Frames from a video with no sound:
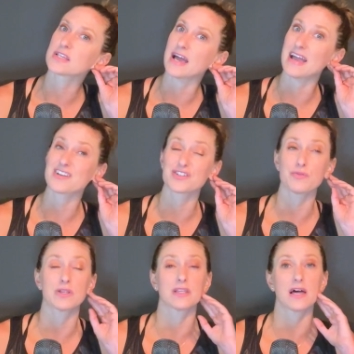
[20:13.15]
I actually
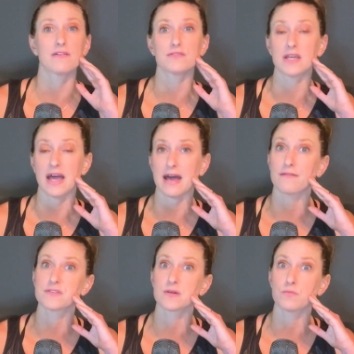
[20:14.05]
would love to
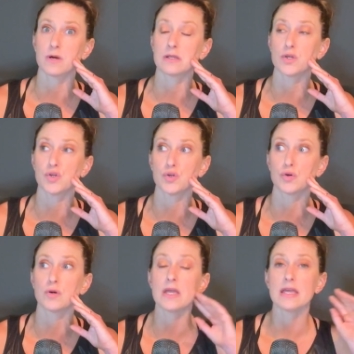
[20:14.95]
have someone
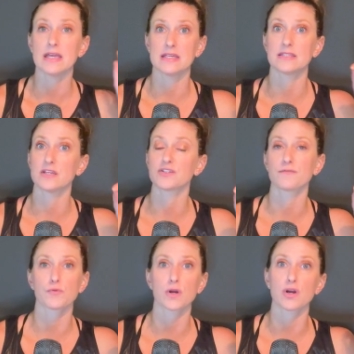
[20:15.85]
who is a
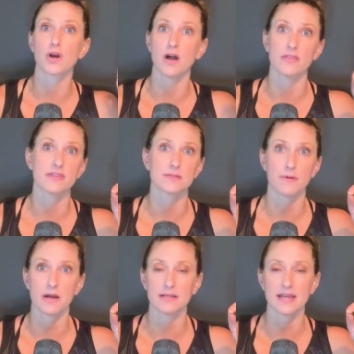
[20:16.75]
shift worker on this
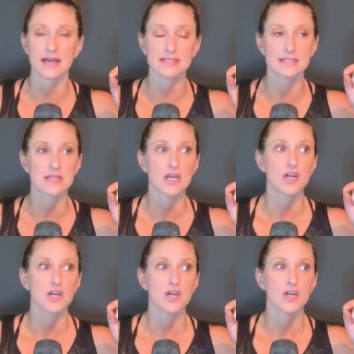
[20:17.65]
podcast